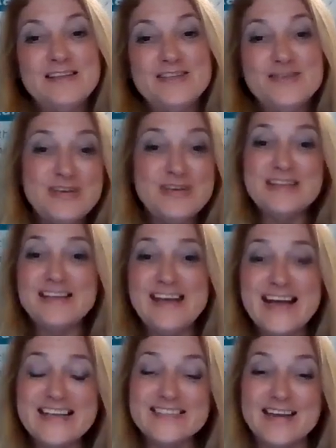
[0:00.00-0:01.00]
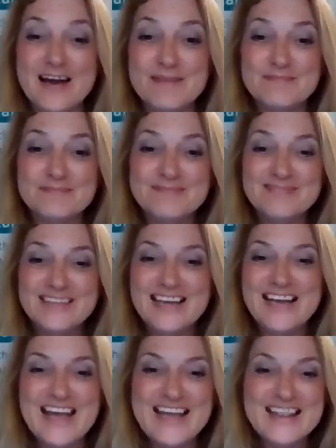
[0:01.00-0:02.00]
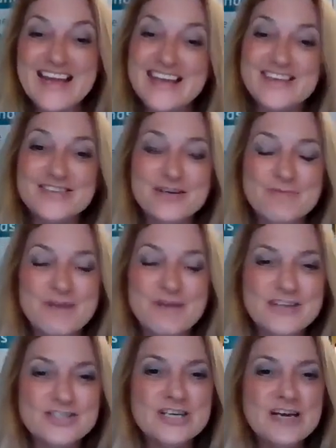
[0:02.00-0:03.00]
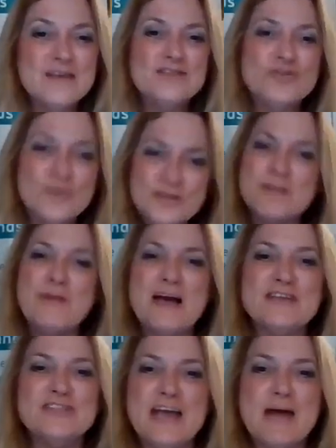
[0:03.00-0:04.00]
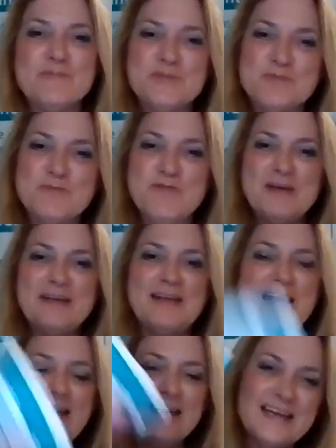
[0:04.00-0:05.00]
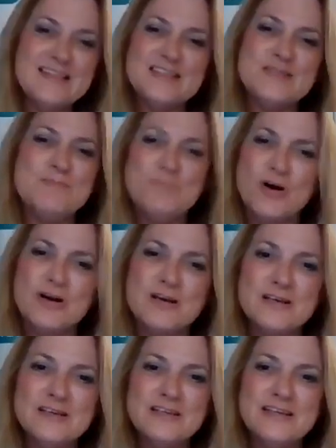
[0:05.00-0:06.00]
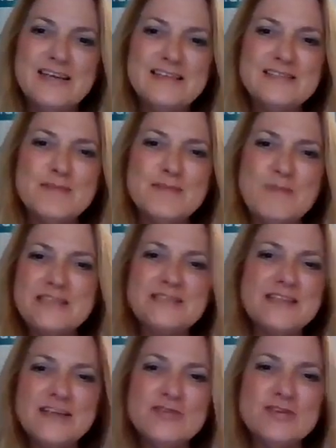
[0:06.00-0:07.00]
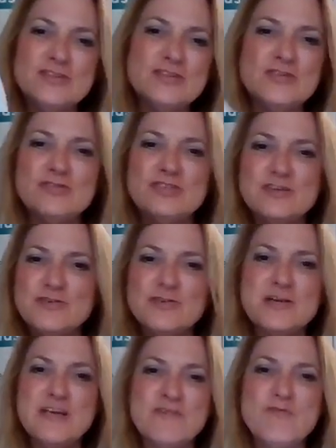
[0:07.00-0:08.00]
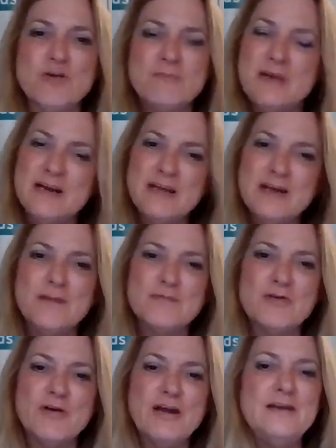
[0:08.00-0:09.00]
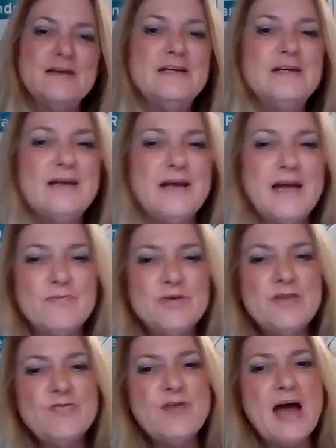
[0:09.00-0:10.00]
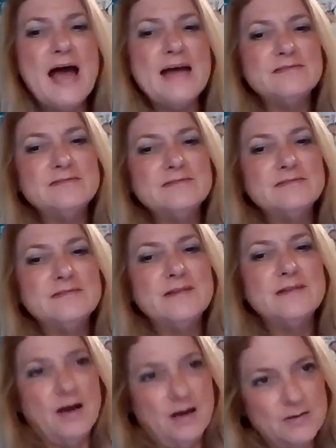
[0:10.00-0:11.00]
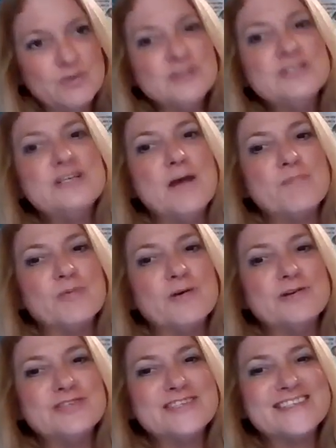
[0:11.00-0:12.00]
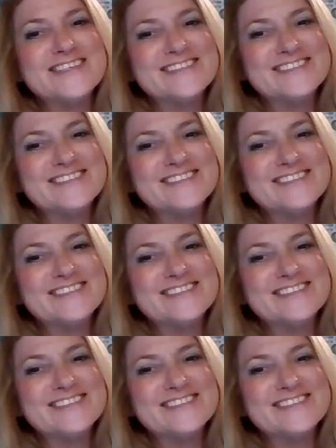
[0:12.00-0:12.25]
tune in the next time. Thank you so much. Join the Compassionate Capitalist Movement and get this book. It's the best thing you can do to give your money an upgrade. And with that, onwards and upwards.